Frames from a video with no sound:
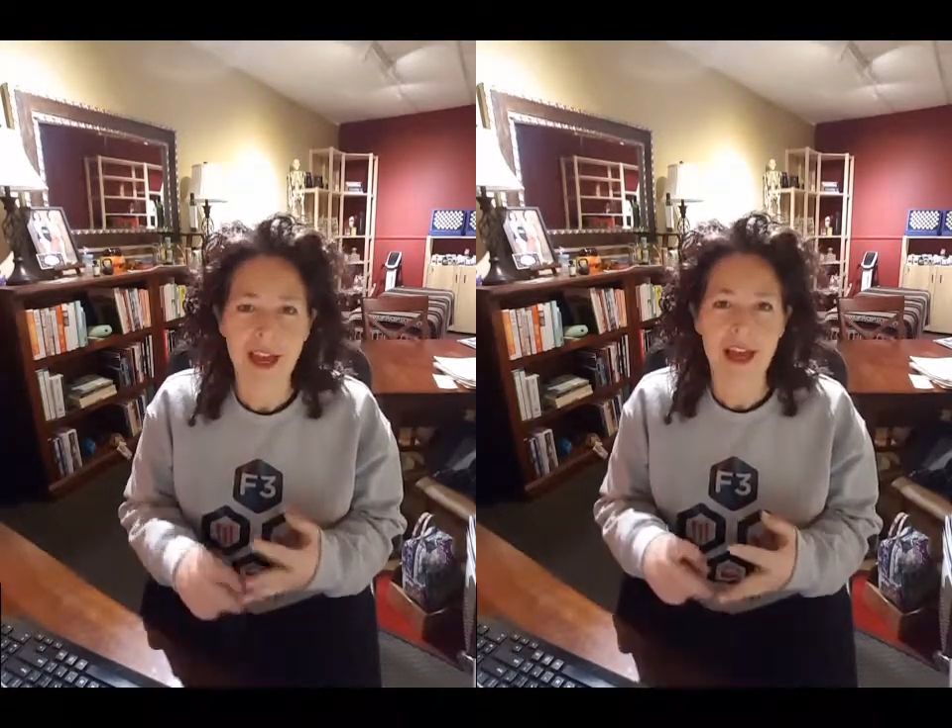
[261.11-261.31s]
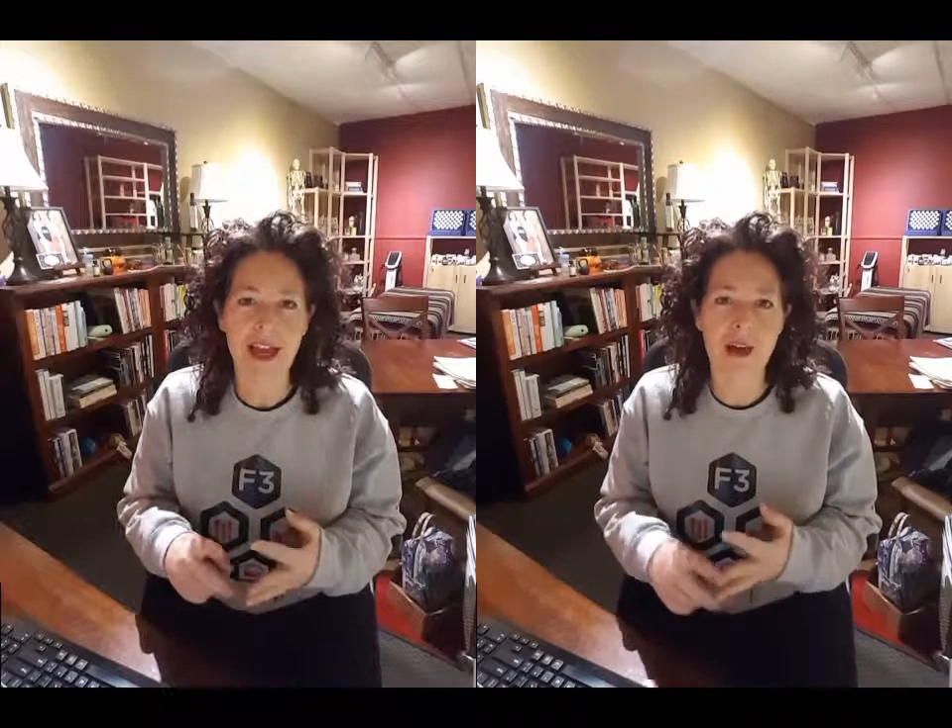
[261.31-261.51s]

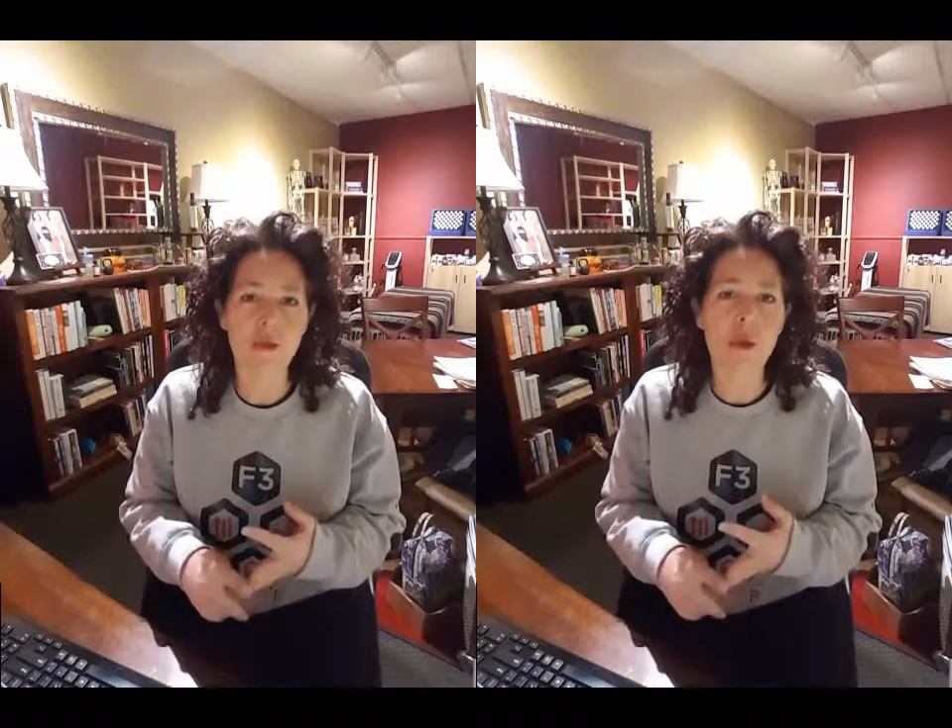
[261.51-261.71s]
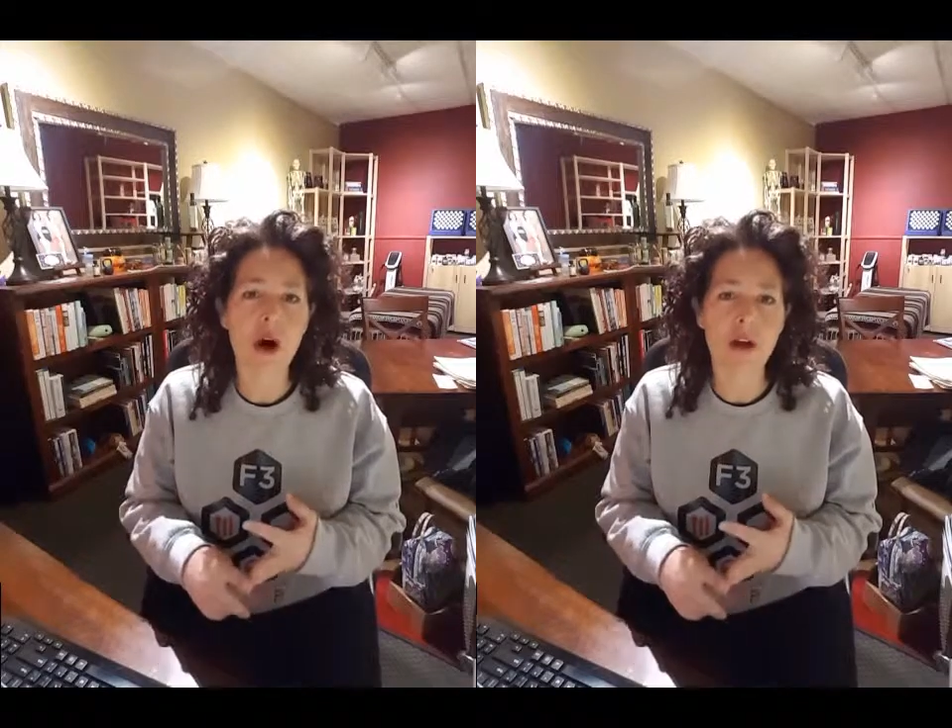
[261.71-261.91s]

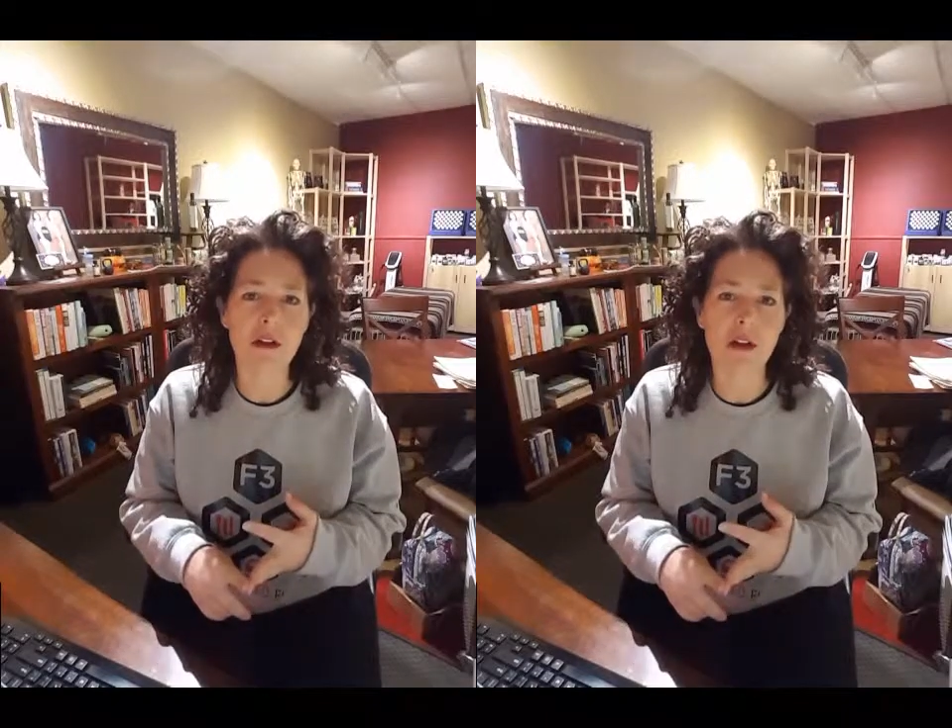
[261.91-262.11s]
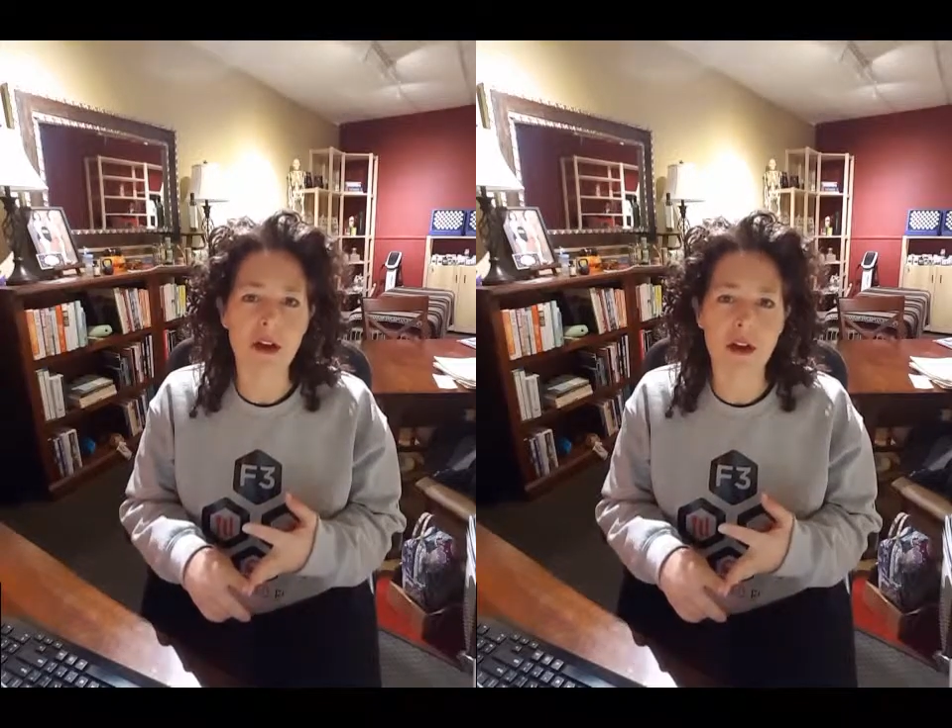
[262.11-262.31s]
and walk
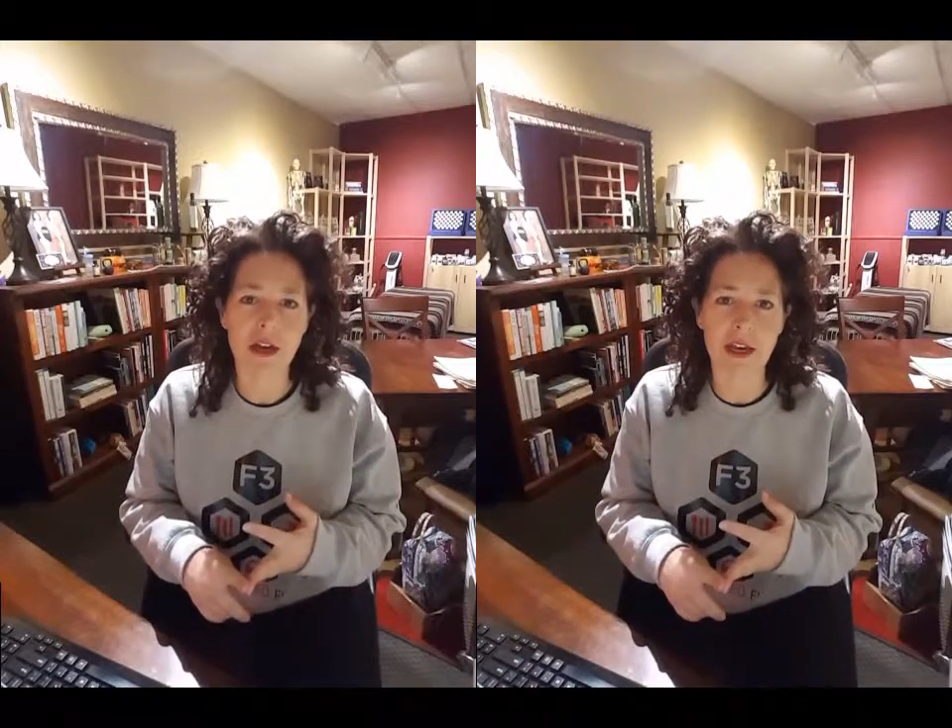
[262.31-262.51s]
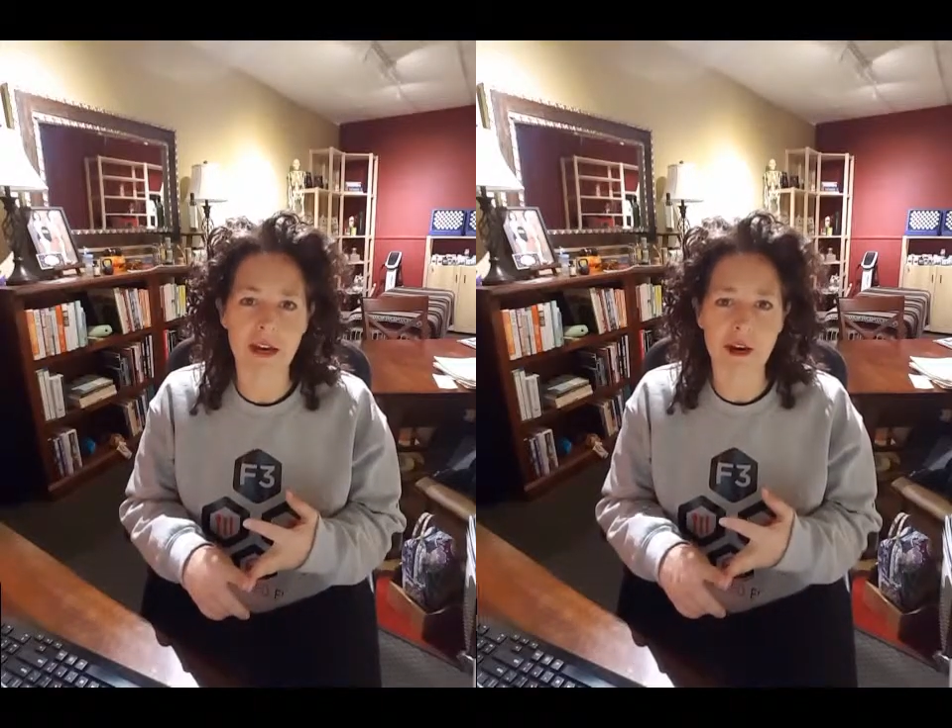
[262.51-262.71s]

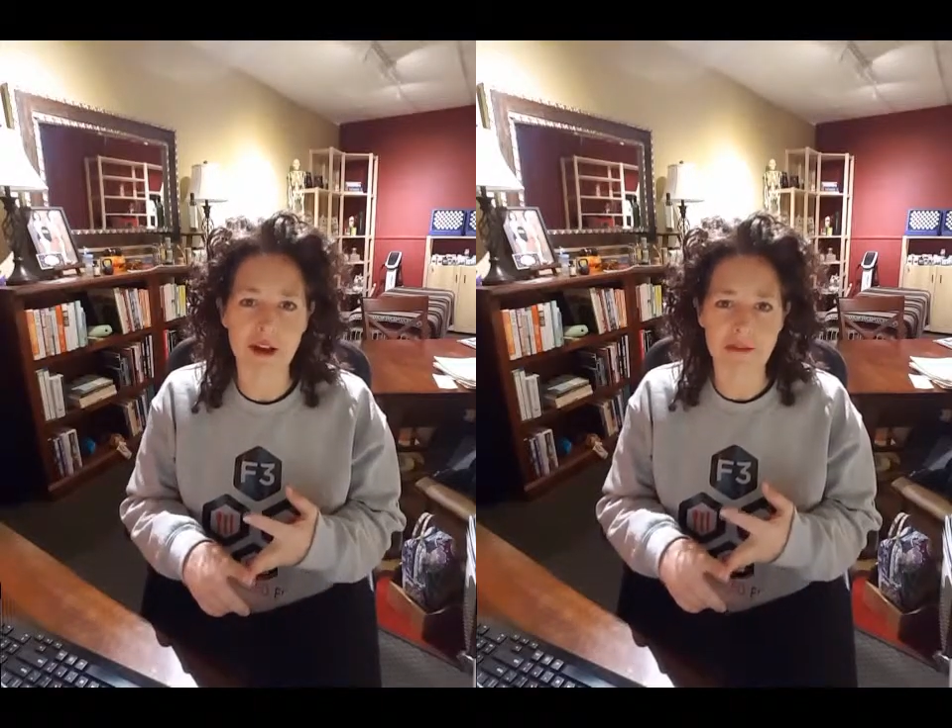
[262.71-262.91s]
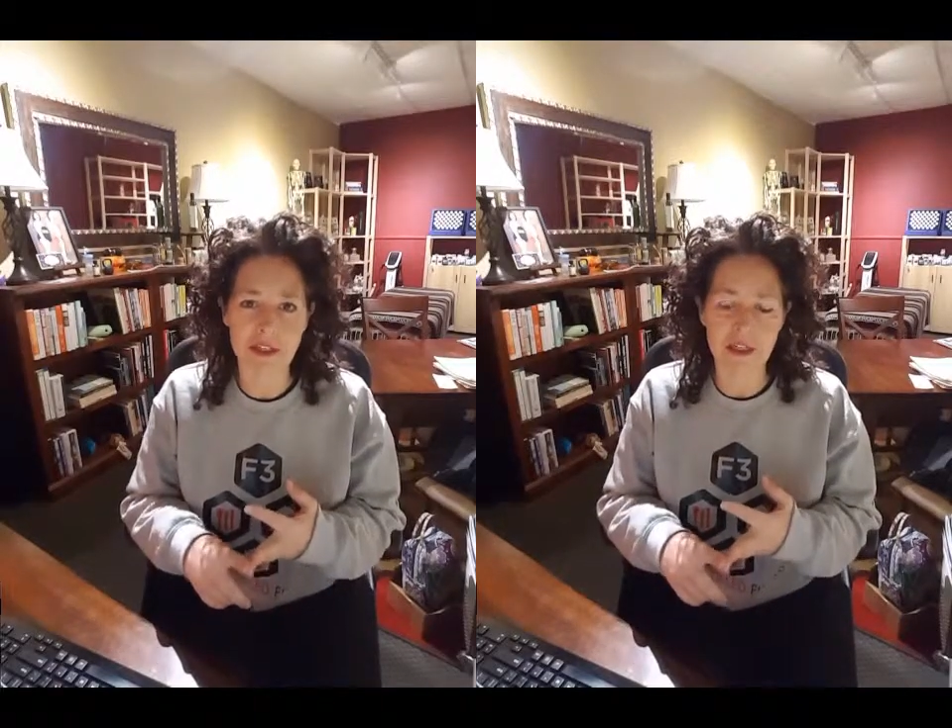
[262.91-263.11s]
long and
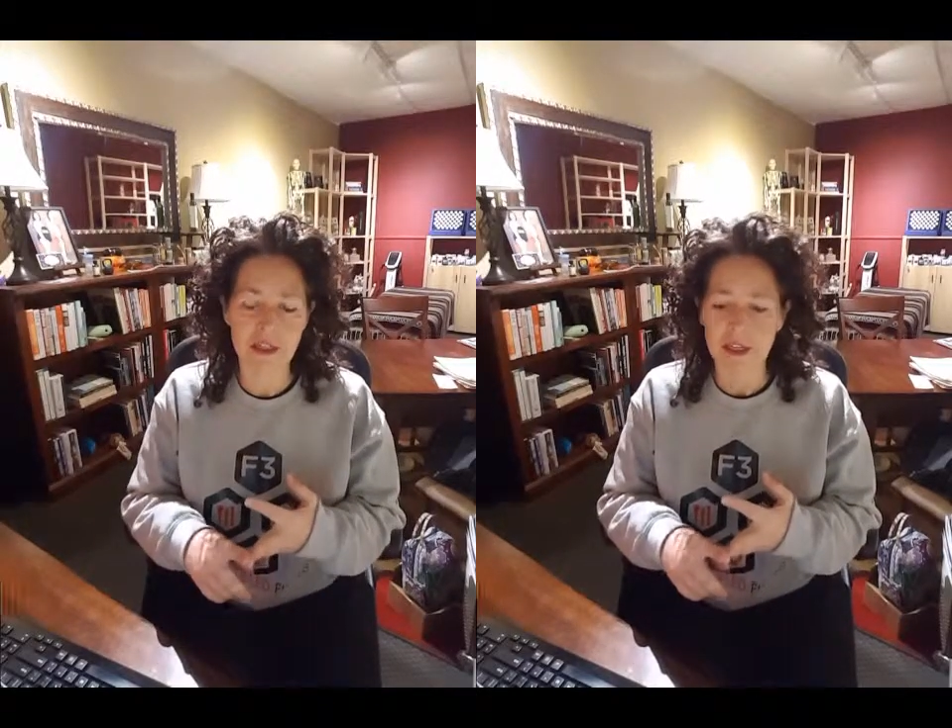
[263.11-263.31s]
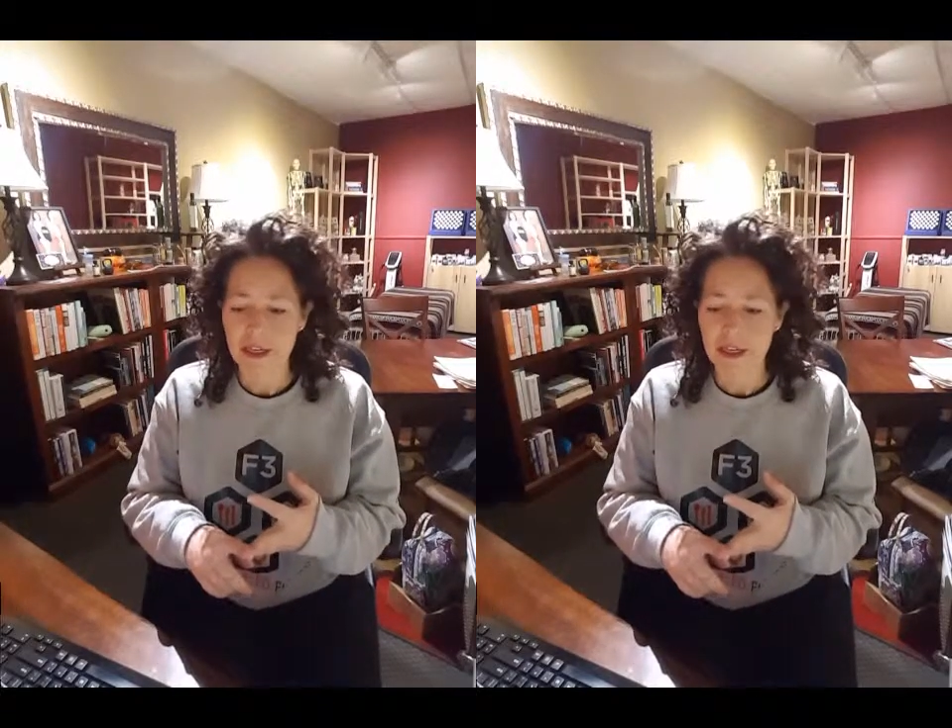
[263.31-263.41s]
often.